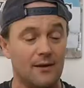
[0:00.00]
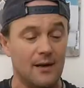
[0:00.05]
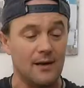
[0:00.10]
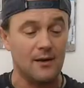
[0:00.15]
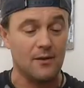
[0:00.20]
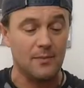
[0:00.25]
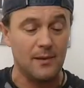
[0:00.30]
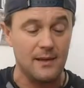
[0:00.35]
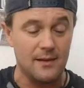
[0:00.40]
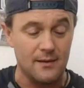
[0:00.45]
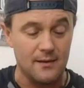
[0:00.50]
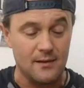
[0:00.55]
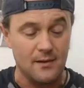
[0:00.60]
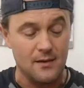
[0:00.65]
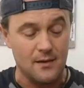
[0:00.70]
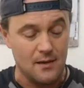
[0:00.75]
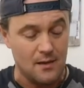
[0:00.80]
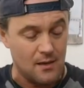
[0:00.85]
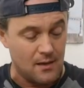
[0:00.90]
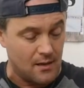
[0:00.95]
down a little bit.
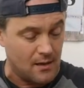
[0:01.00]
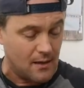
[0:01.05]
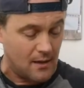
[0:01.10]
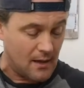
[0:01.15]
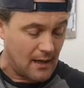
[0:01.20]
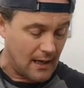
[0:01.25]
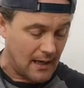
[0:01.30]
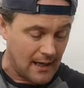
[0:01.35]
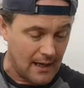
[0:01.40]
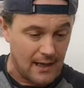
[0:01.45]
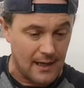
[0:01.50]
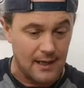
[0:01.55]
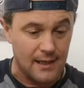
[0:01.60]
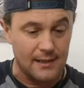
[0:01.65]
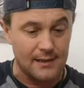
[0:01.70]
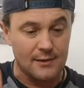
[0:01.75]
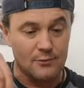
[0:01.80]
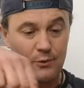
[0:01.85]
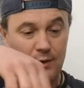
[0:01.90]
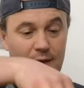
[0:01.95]

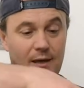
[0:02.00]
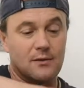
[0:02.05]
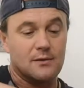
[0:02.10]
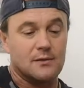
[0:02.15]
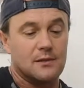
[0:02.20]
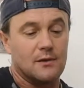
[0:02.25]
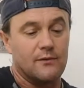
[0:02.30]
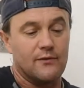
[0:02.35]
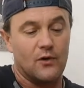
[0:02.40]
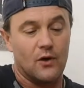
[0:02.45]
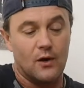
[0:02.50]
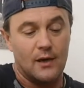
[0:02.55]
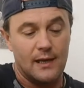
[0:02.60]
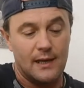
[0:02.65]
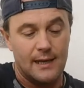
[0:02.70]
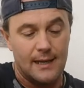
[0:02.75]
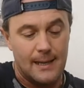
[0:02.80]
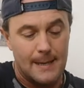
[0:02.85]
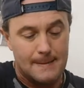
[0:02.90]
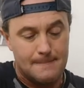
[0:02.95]
And what else we've got
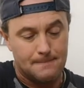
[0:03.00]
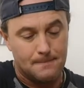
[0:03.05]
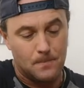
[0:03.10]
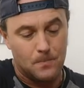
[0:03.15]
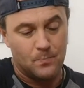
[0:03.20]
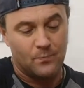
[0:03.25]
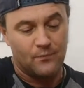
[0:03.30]
here?